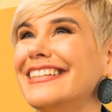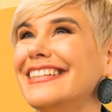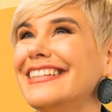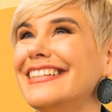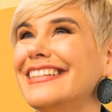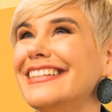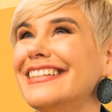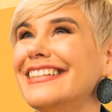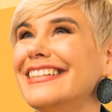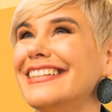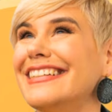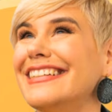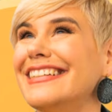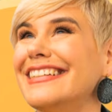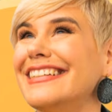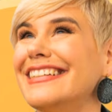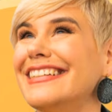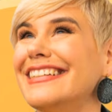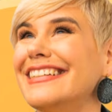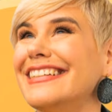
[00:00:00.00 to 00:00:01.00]

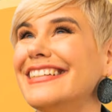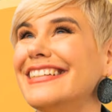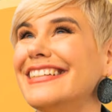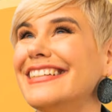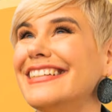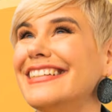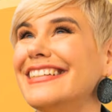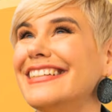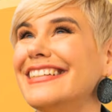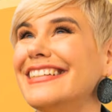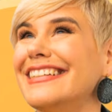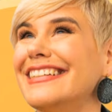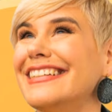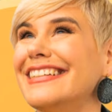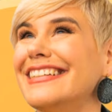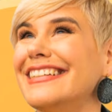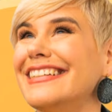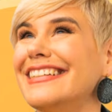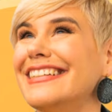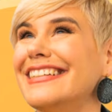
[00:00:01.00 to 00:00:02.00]

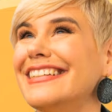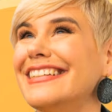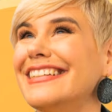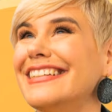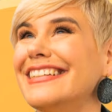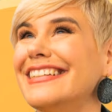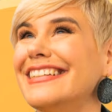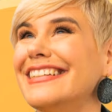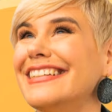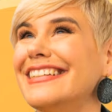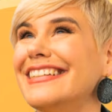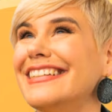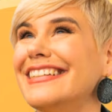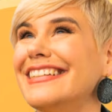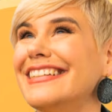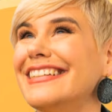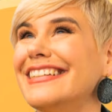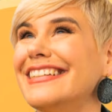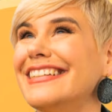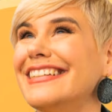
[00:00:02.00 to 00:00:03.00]

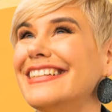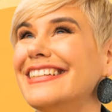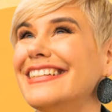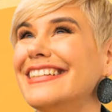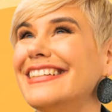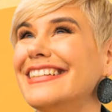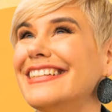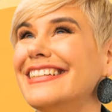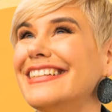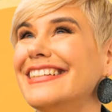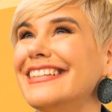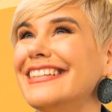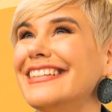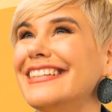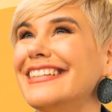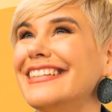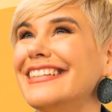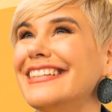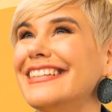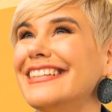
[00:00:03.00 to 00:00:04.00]

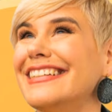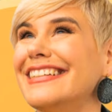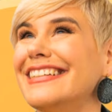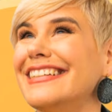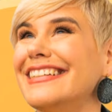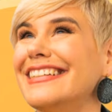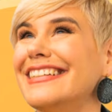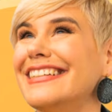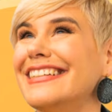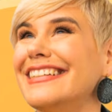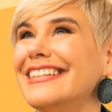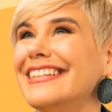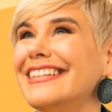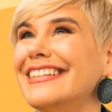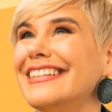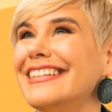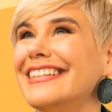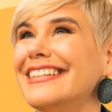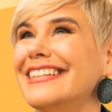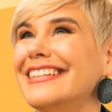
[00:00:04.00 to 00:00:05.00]

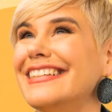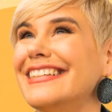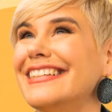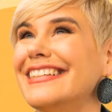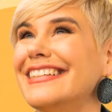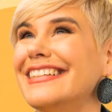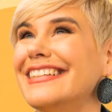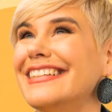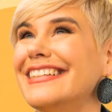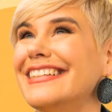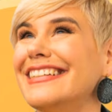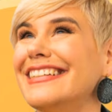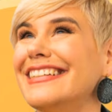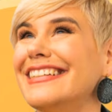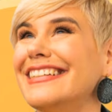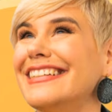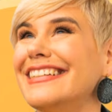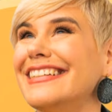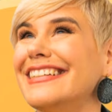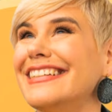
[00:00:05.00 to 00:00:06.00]

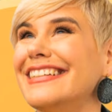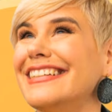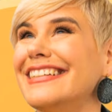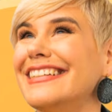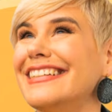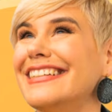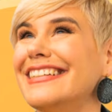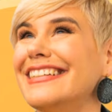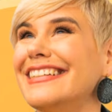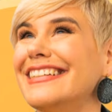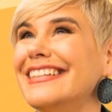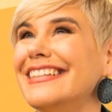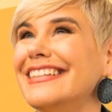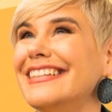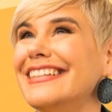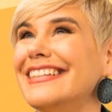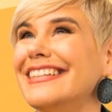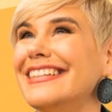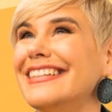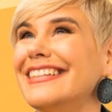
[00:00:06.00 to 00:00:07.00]

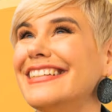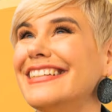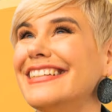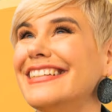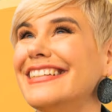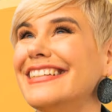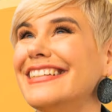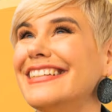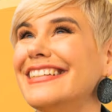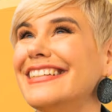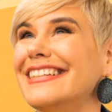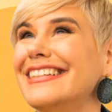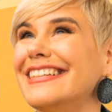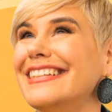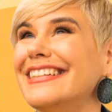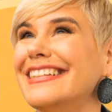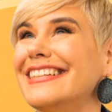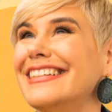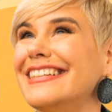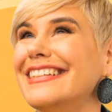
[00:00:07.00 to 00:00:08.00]
[no speech]